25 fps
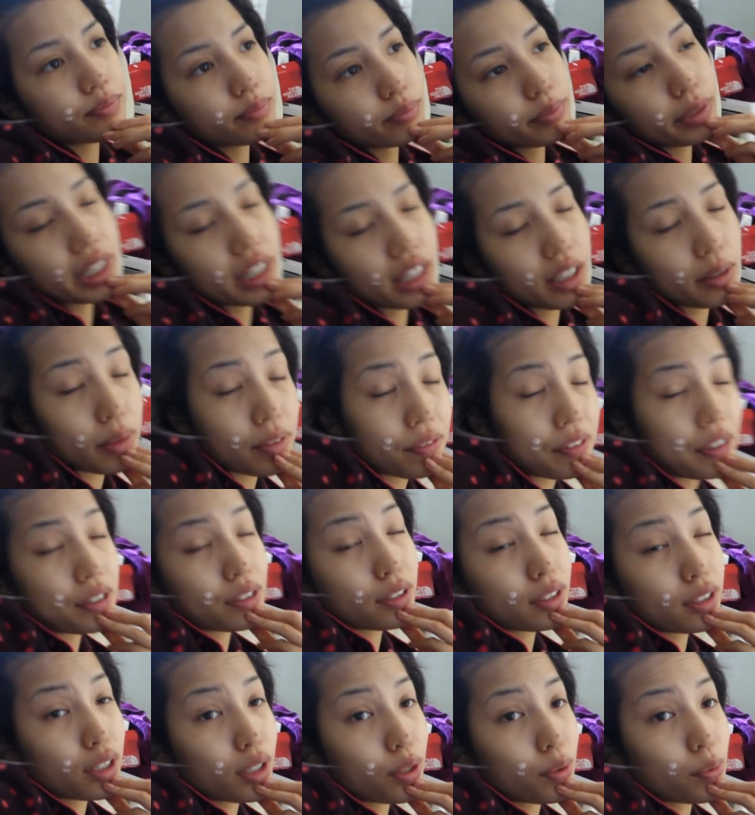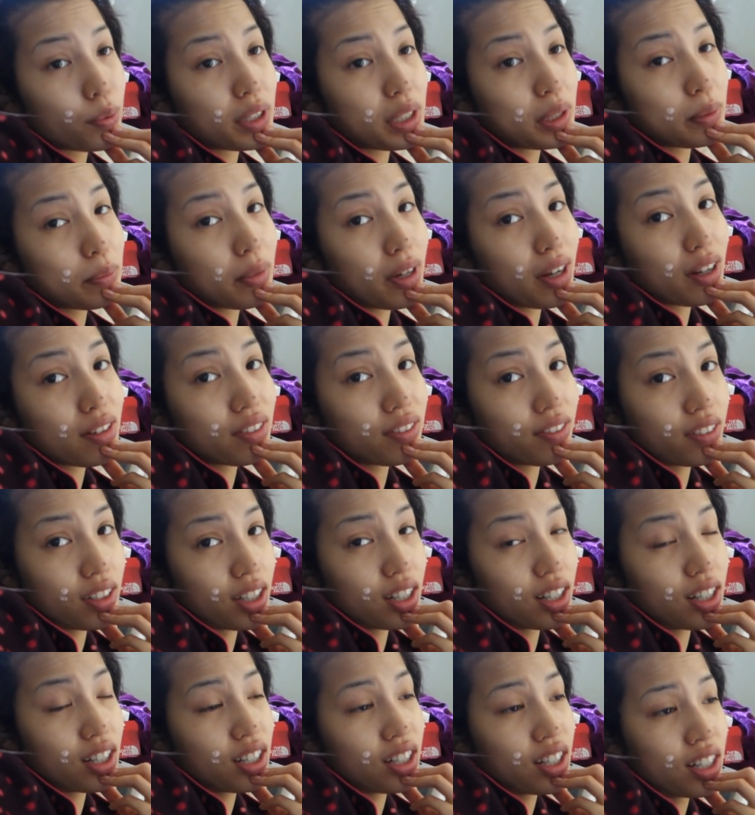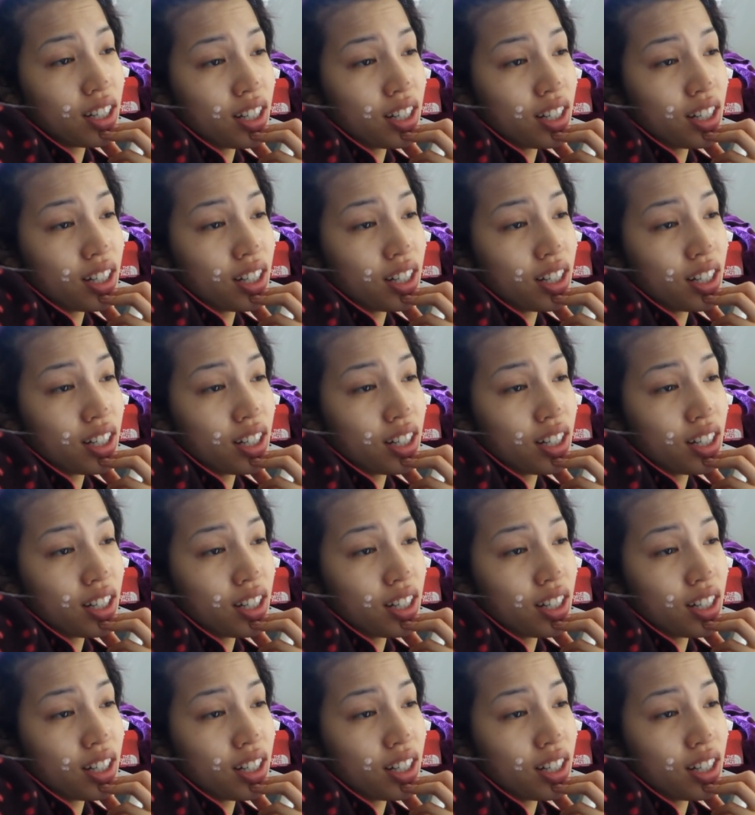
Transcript: But I think my father-in-law went and bought fur.